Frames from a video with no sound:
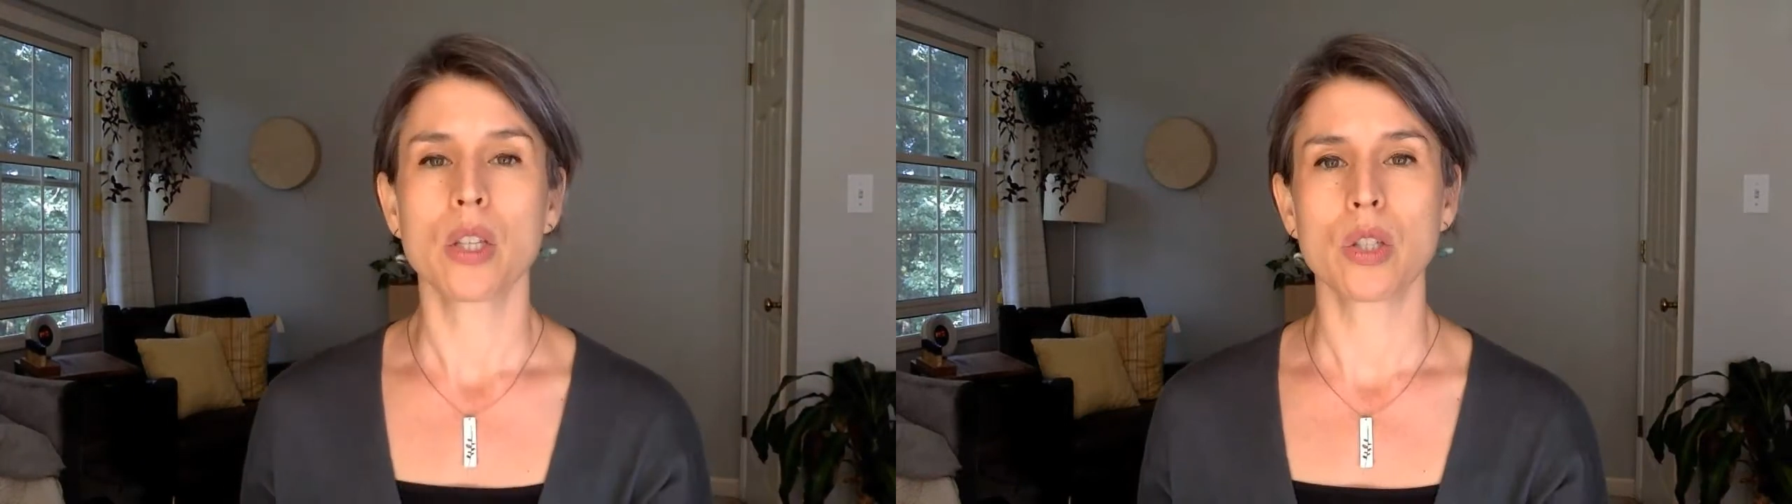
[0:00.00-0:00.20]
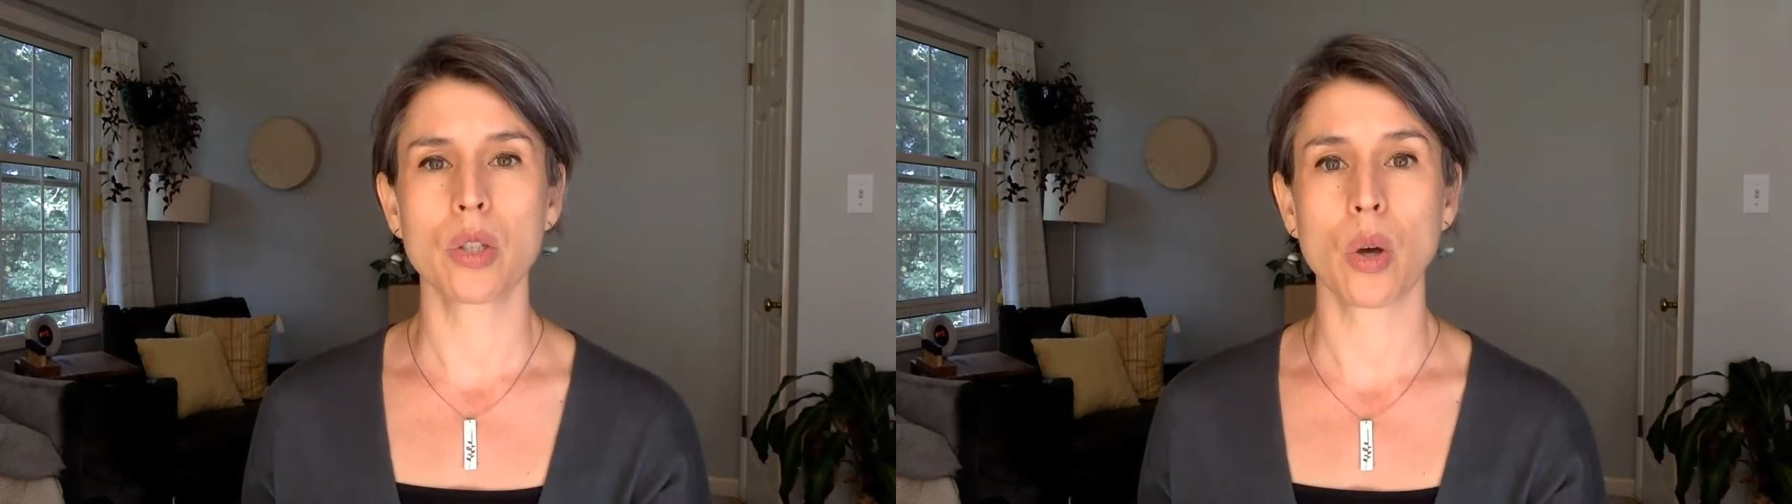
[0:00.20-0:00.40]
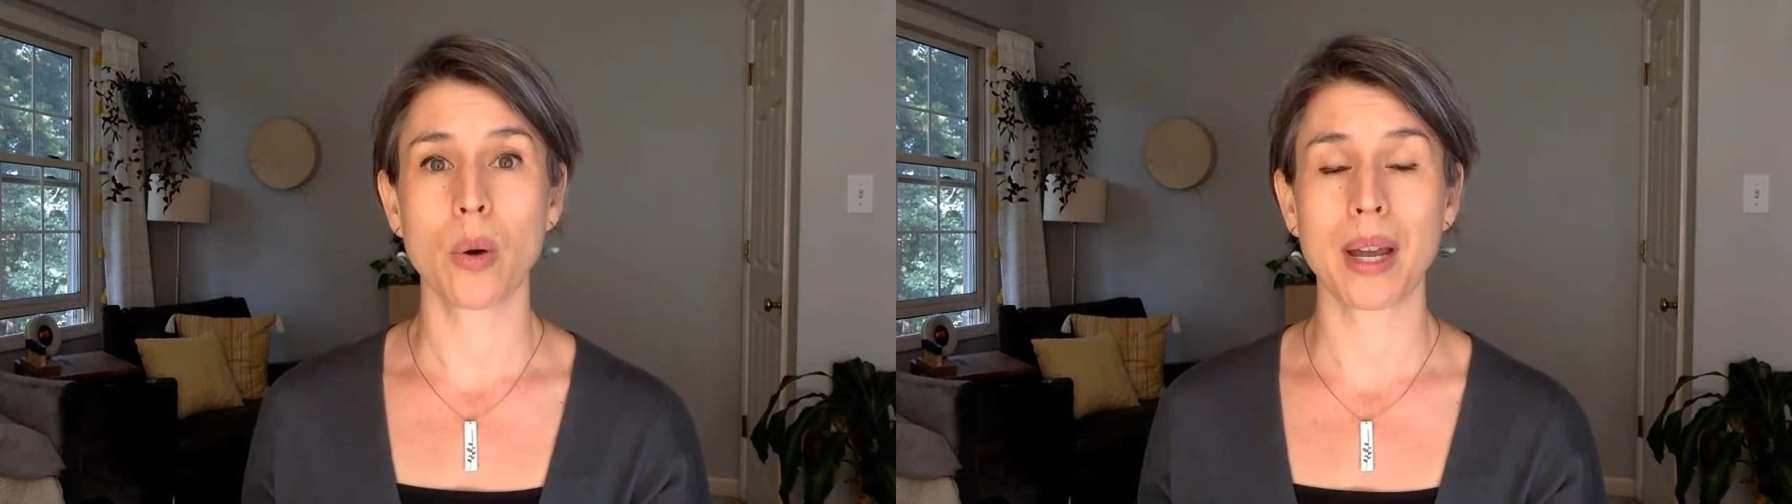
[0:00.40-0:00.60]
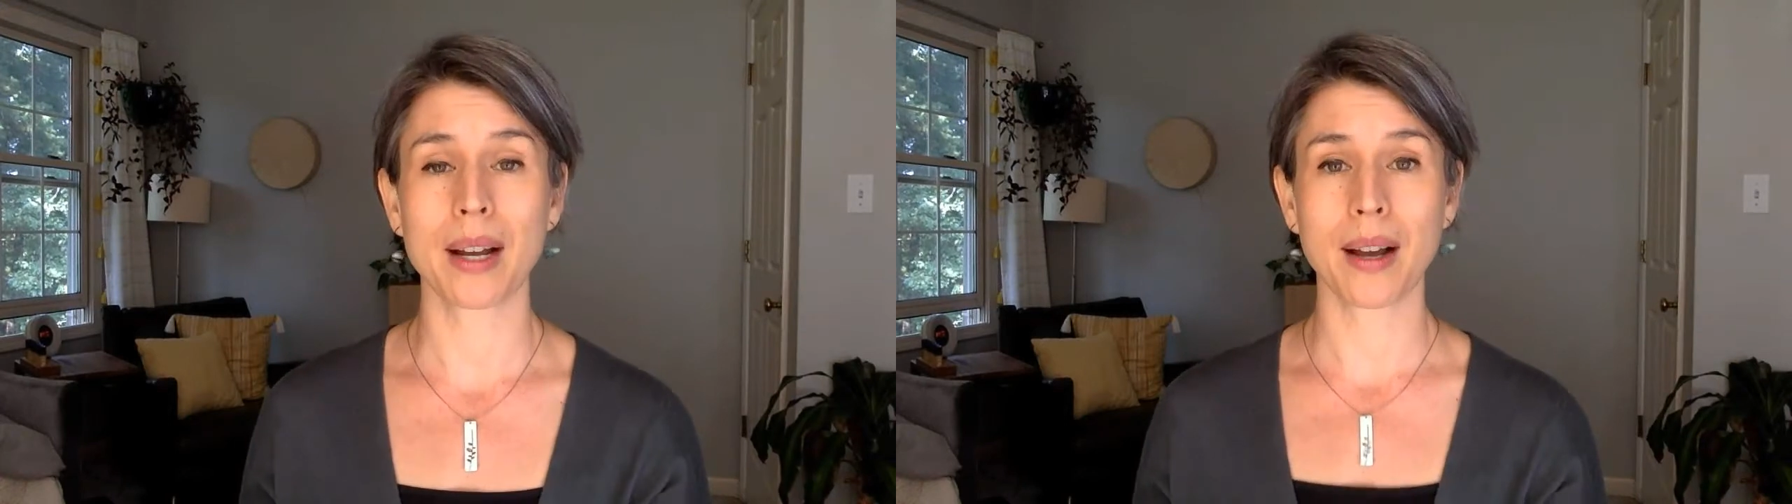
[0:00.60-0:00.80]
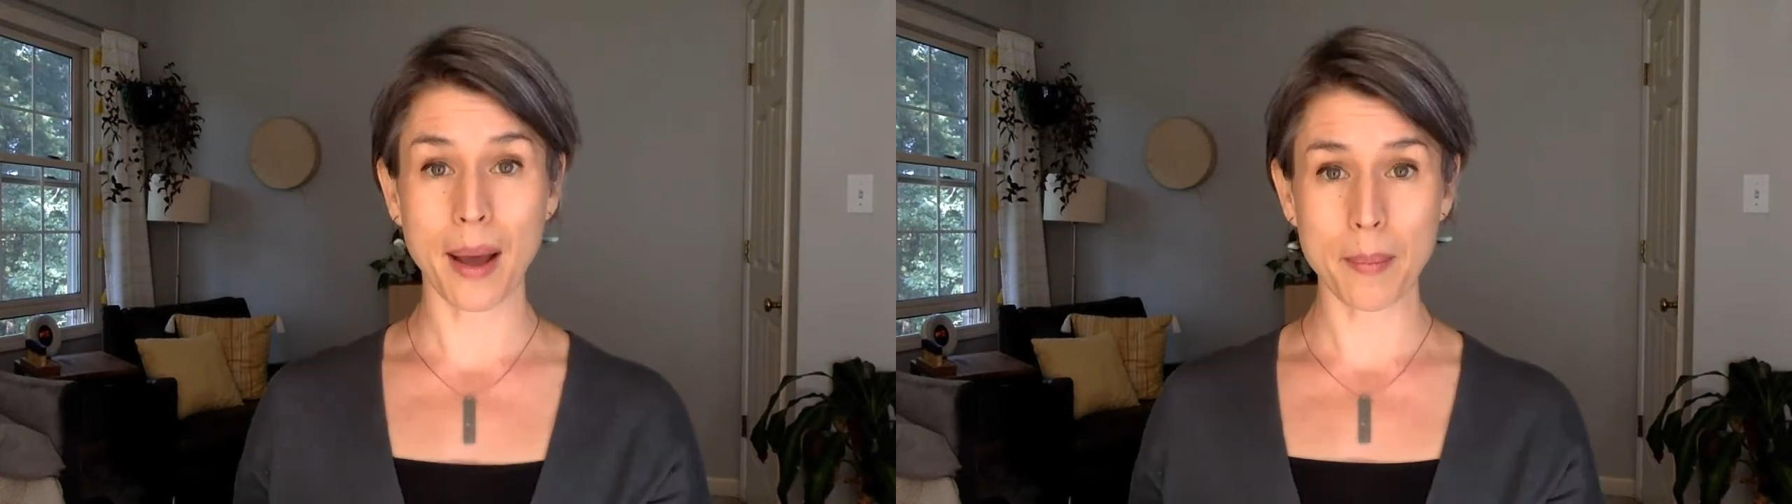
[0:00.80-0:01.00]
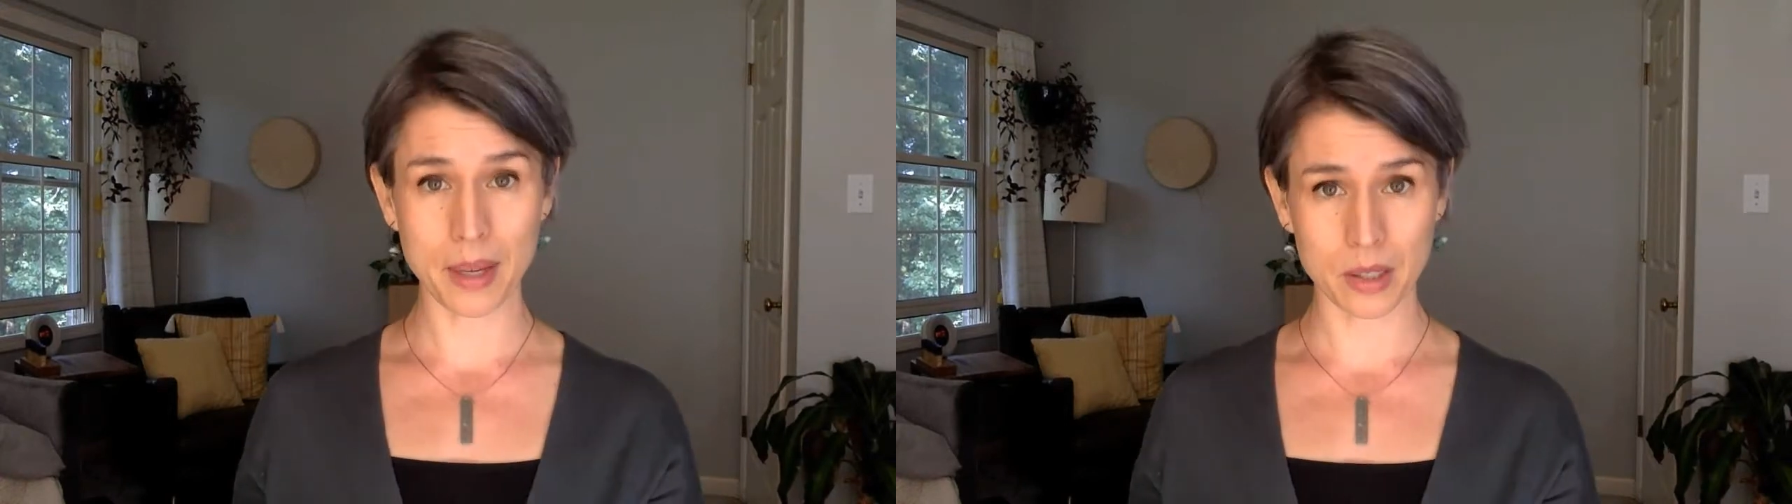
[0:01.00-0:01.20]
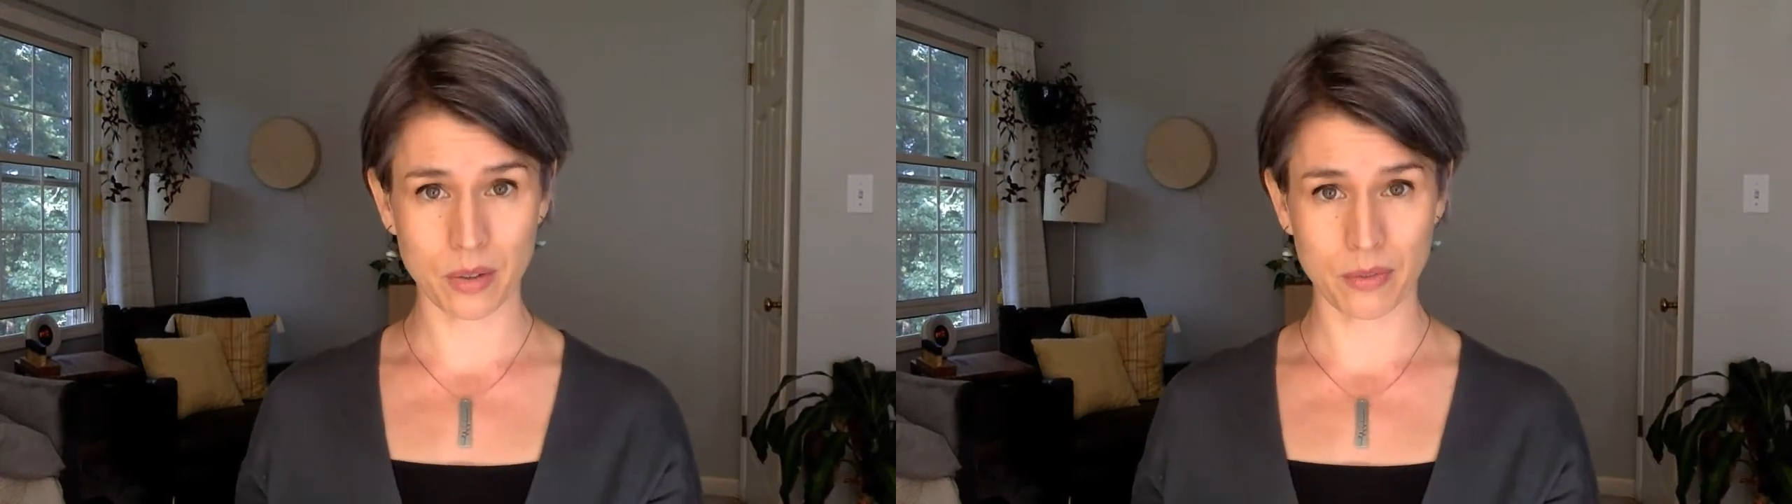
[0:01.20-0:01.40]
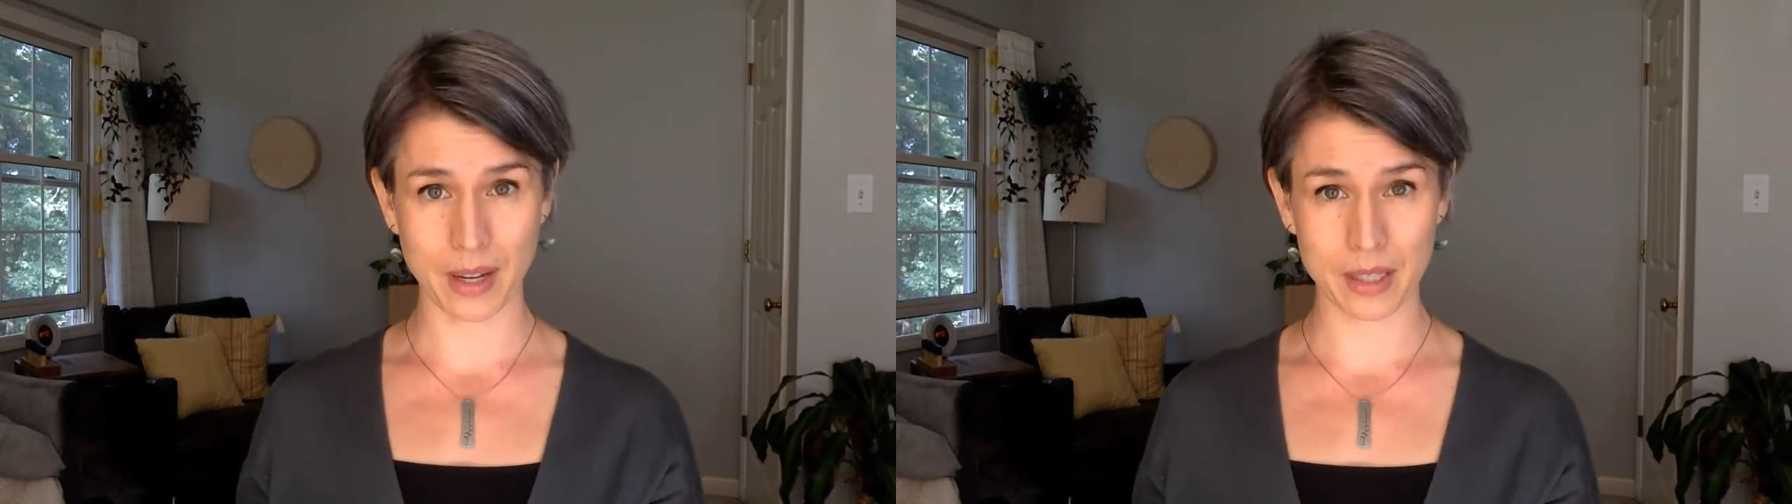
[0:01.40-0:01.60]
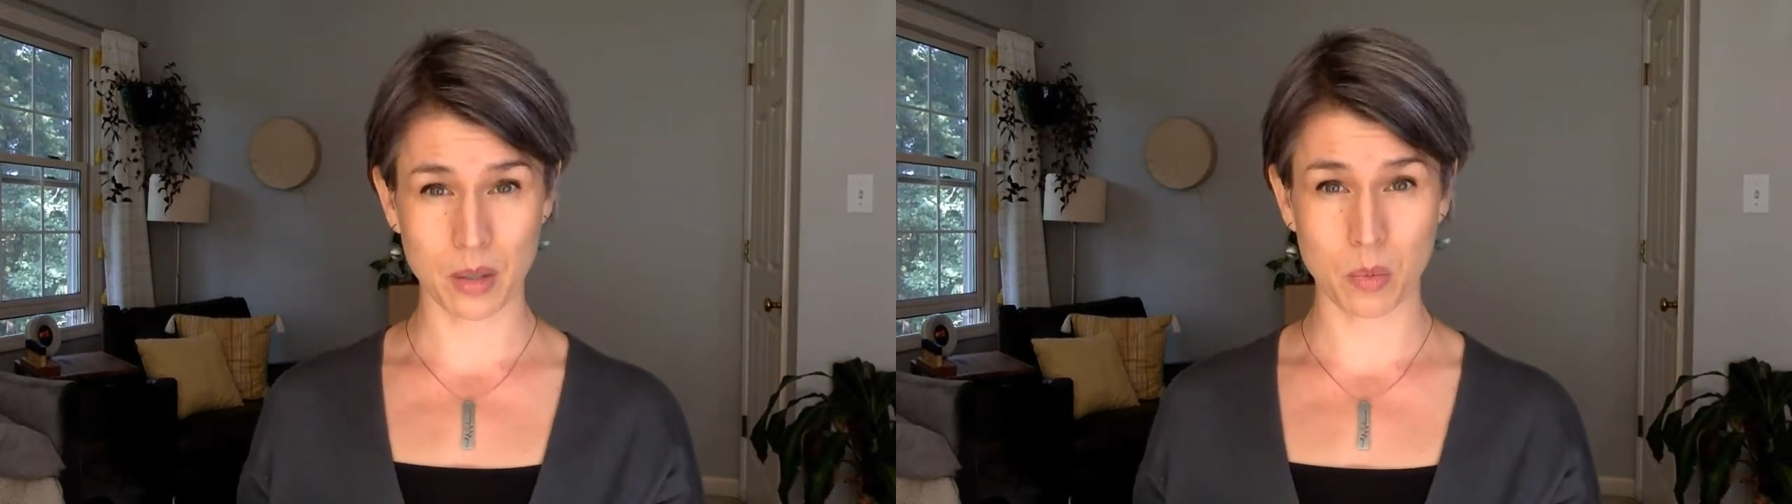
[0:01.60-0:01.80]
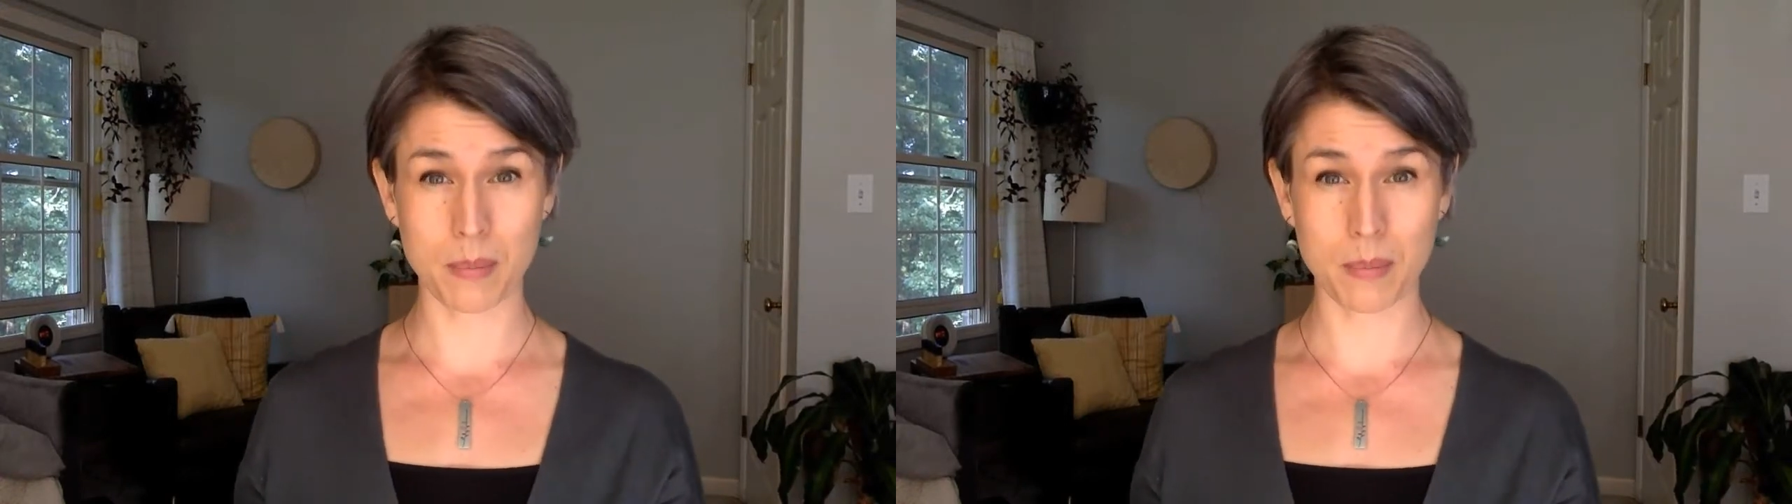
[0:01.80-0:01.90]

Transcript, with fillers: So in a complex reflection,